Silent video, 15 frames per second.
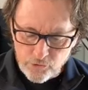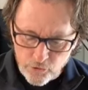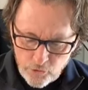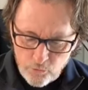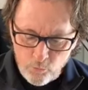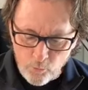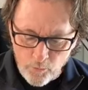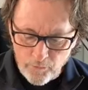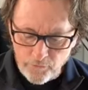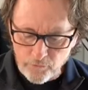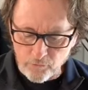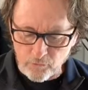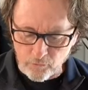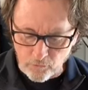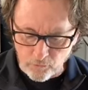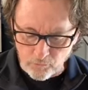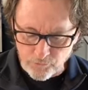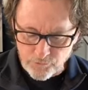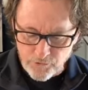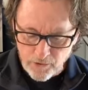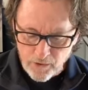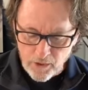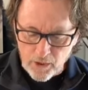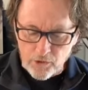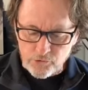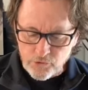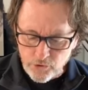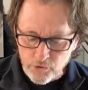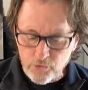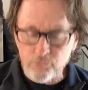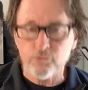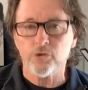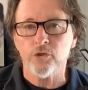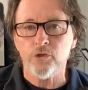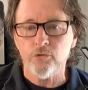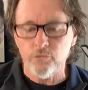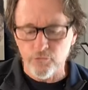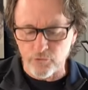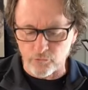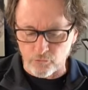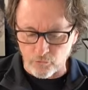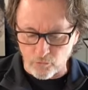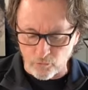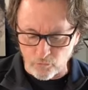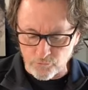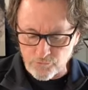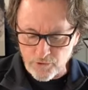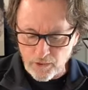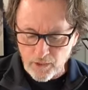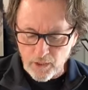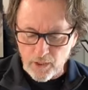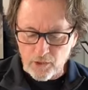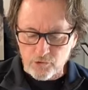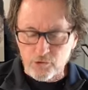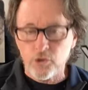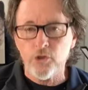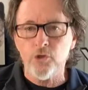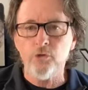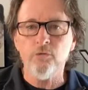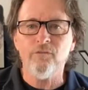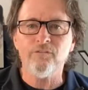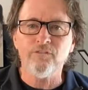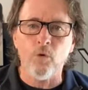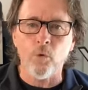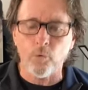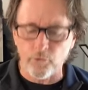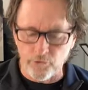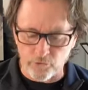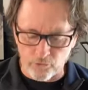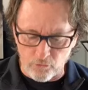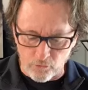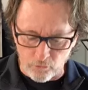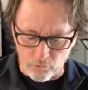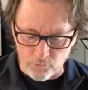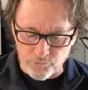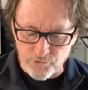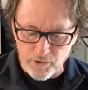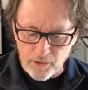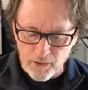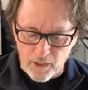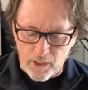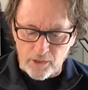2 1-year-olds, 2 2-year-olds, 2 4-year-olds,